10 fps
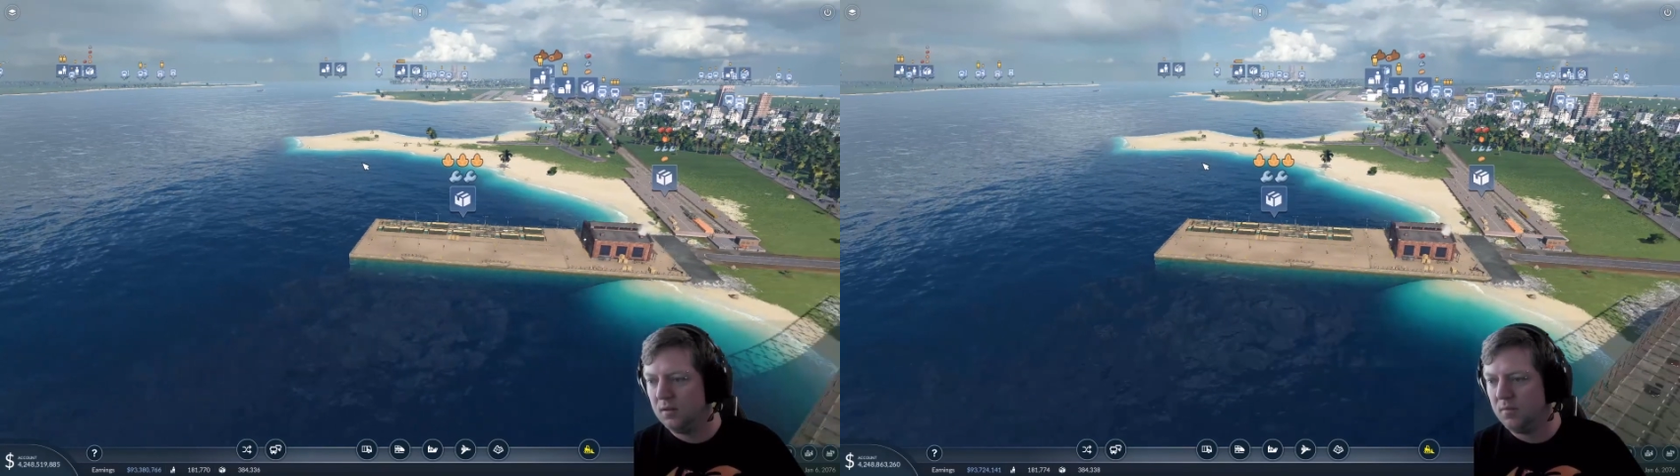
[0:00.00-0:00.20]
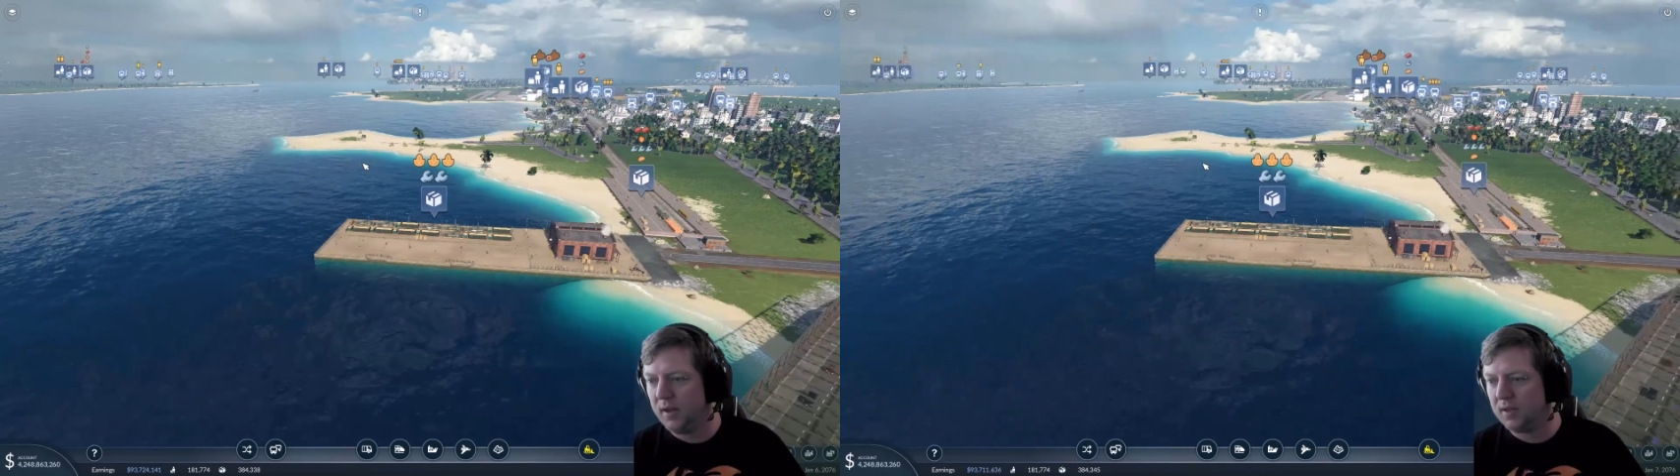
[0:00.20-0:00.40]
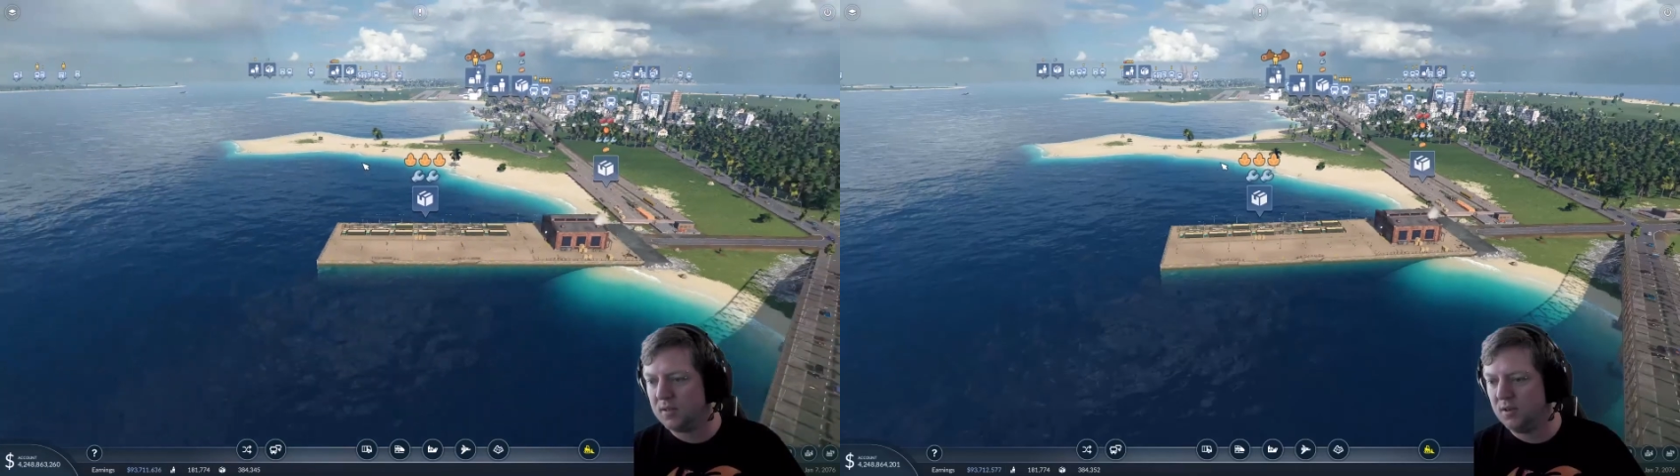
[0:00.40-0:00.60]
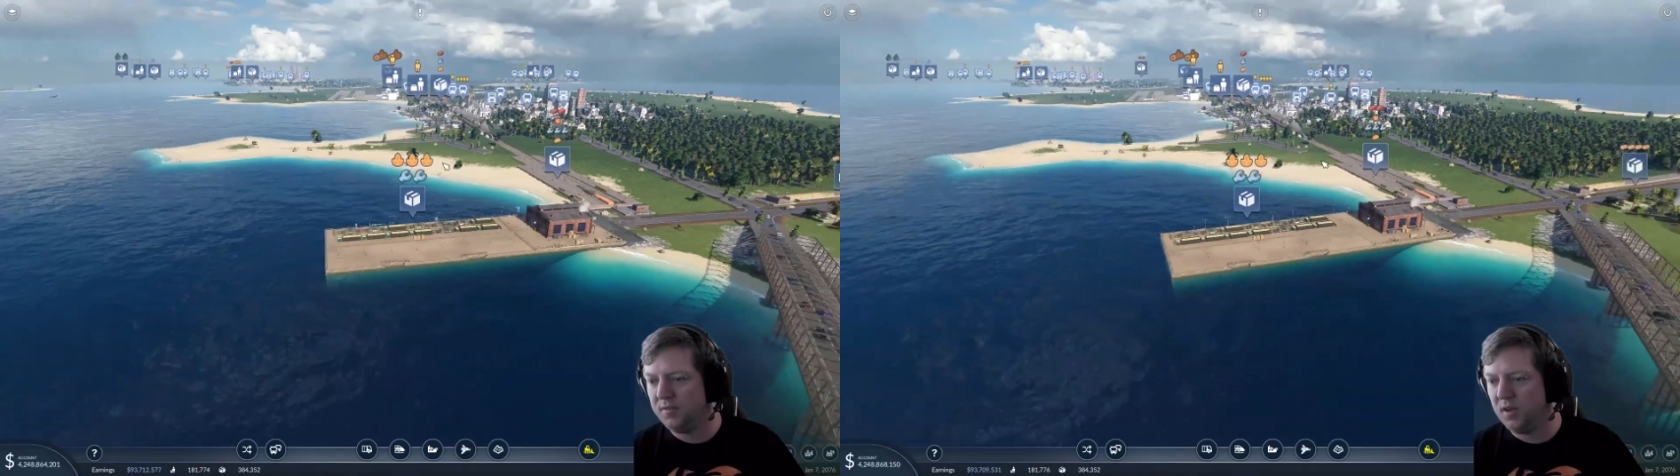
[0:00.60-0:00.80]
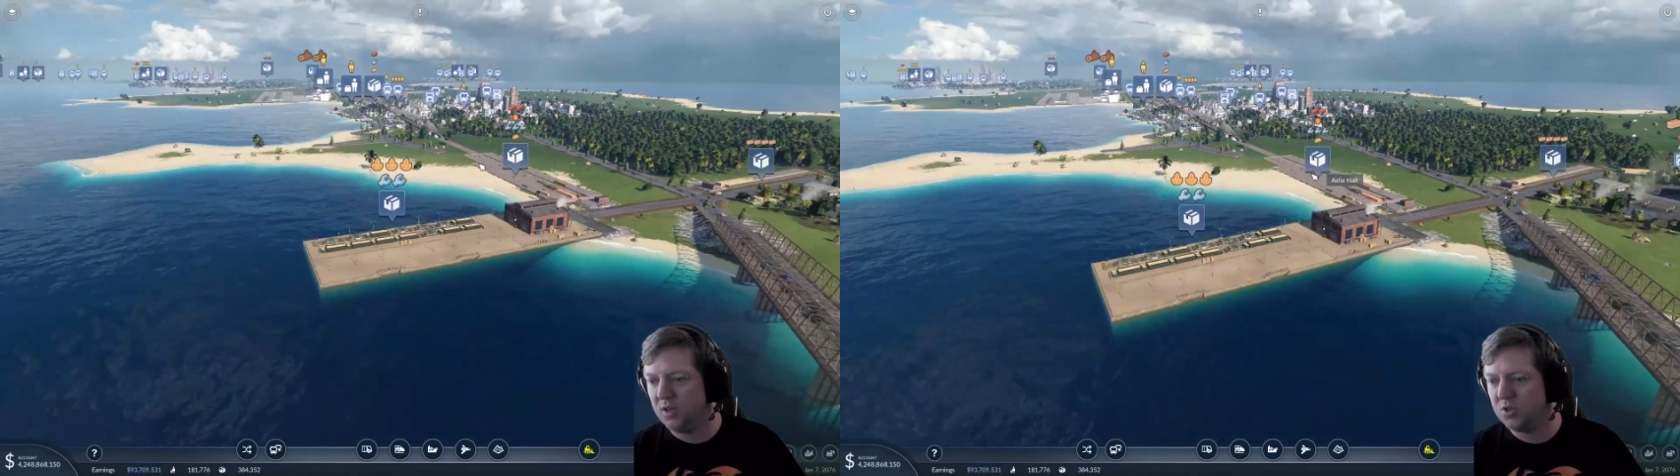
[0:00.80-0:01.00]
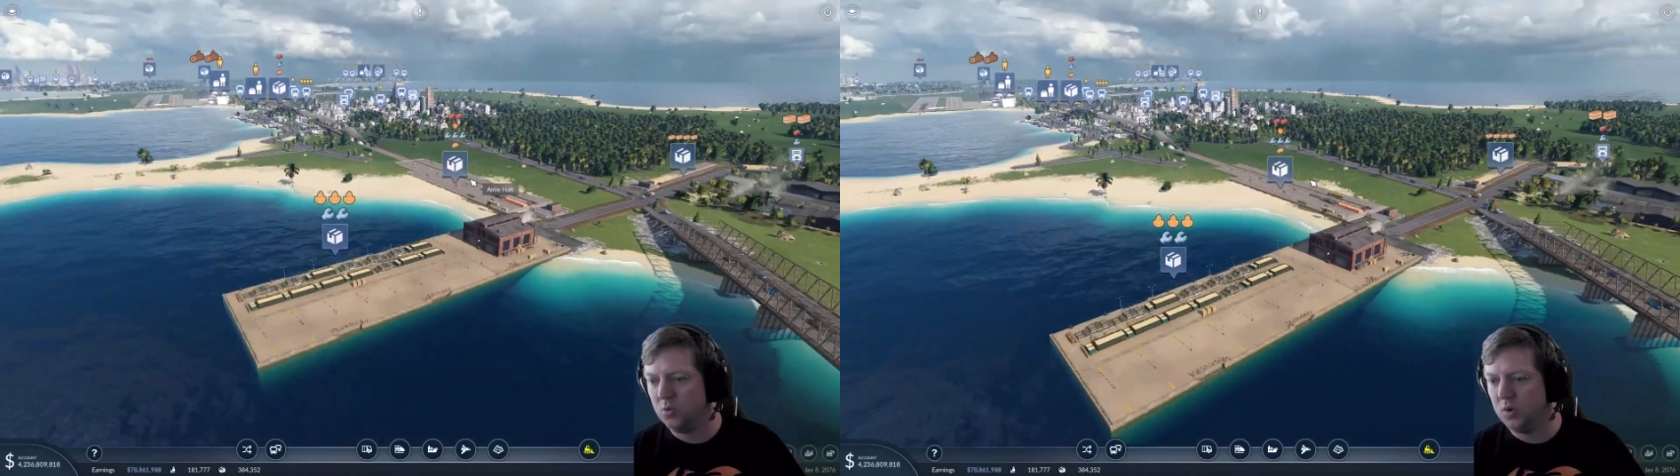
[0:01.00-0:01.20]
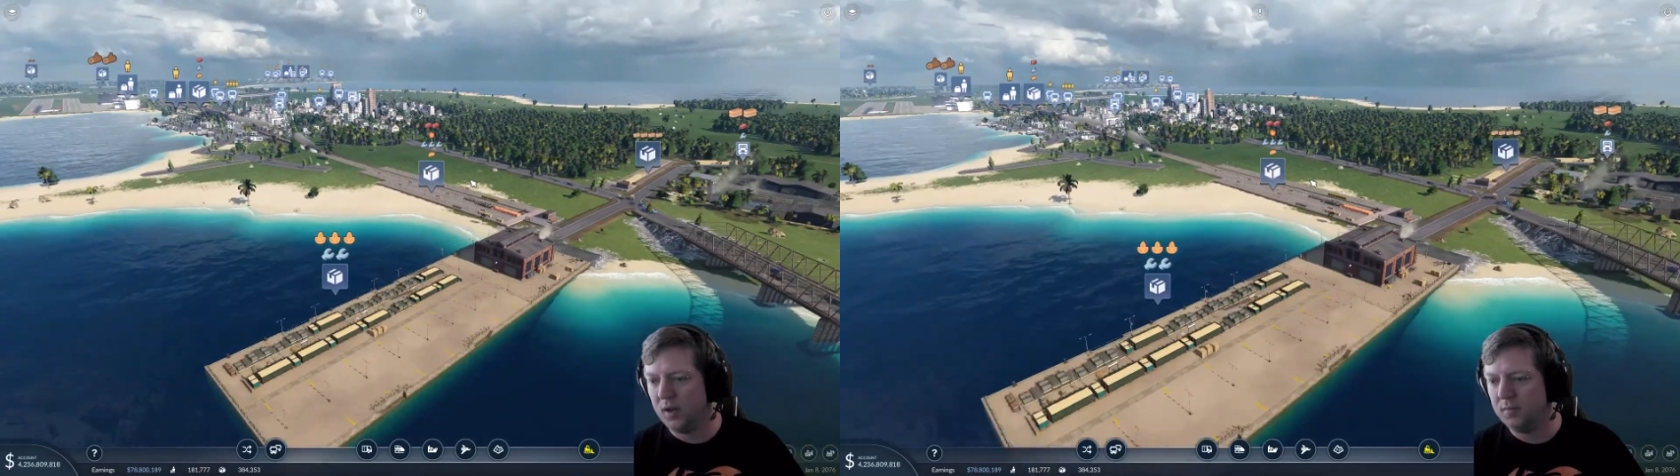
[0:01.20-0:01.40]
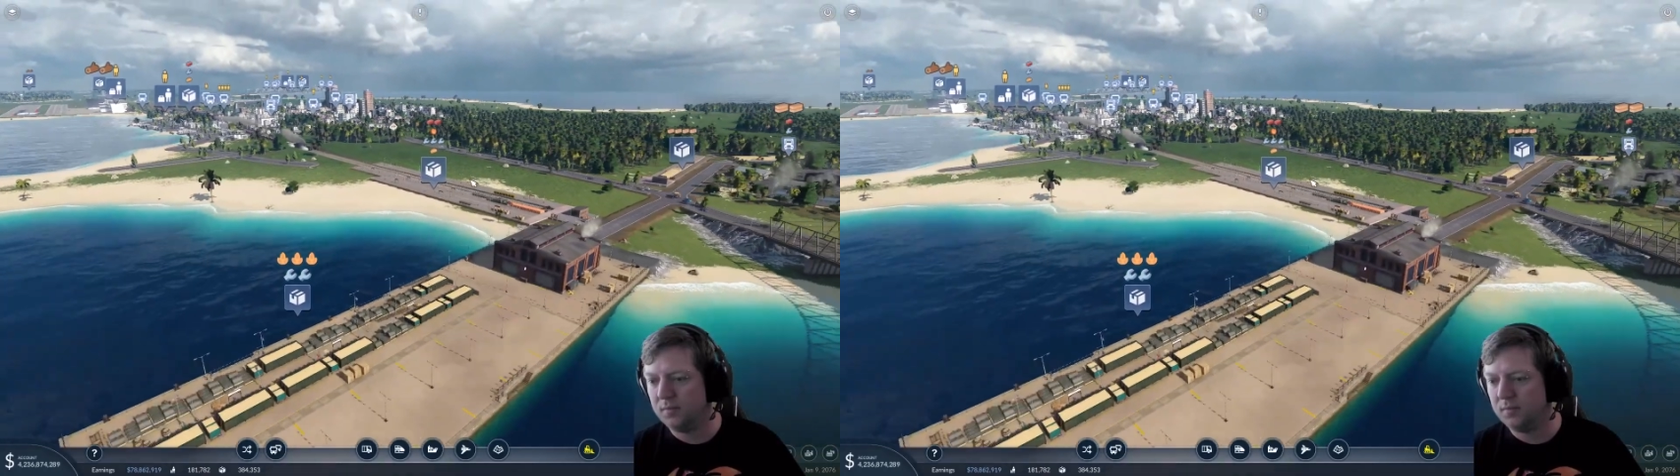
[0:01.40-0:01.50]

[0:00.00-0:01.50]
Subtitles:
make itself any shorter.